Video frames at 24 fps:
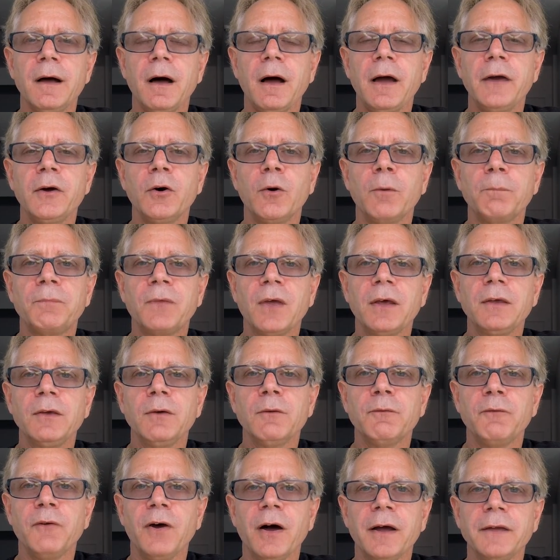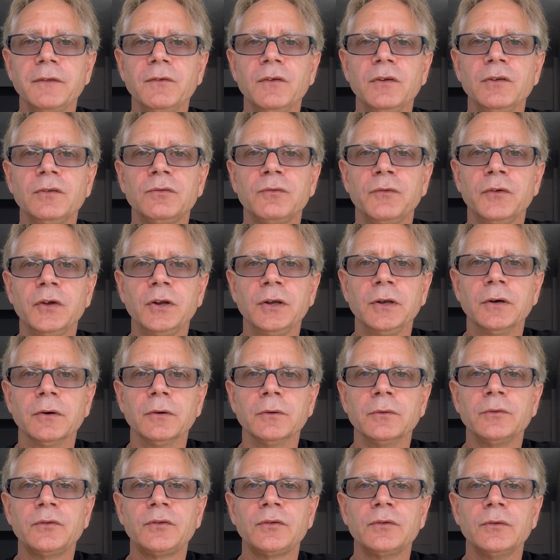I hope that you find these
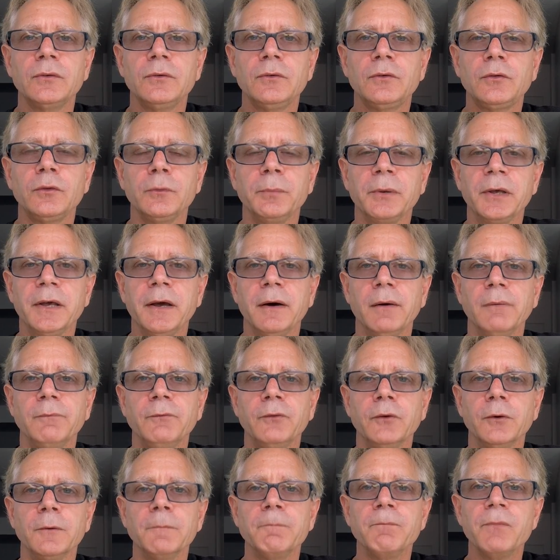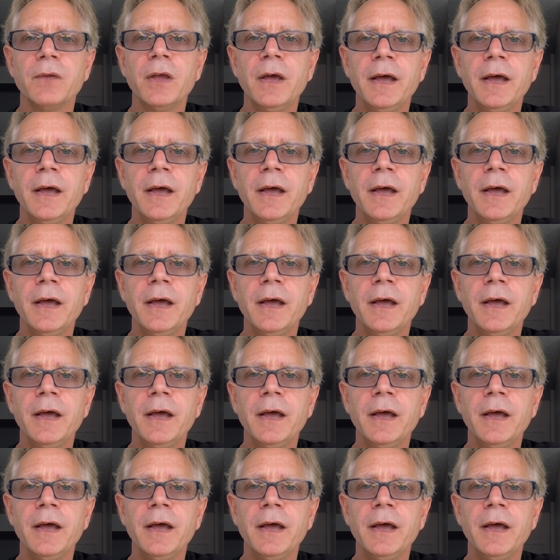videos to be helpful.